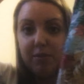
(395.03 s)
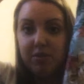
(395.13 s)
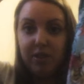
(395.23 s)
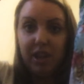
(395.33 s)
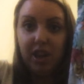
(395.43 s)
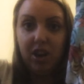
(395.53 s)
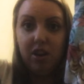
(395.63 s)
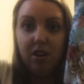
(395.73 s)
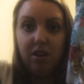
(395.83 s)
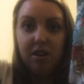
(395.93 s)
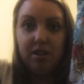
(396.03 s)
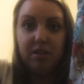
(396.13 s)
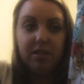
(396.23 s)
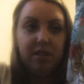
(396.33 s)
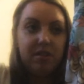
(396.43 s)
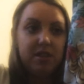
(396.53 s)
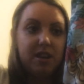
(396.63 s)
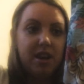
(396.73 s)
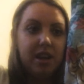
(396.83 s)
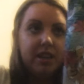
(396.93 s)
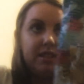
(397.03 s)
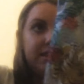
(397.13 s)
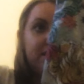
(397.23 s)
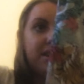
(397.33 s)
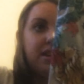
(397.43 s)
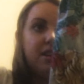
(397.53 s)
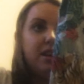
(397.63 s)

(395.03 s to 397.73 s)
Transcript: was really cute. It's got the tigers and the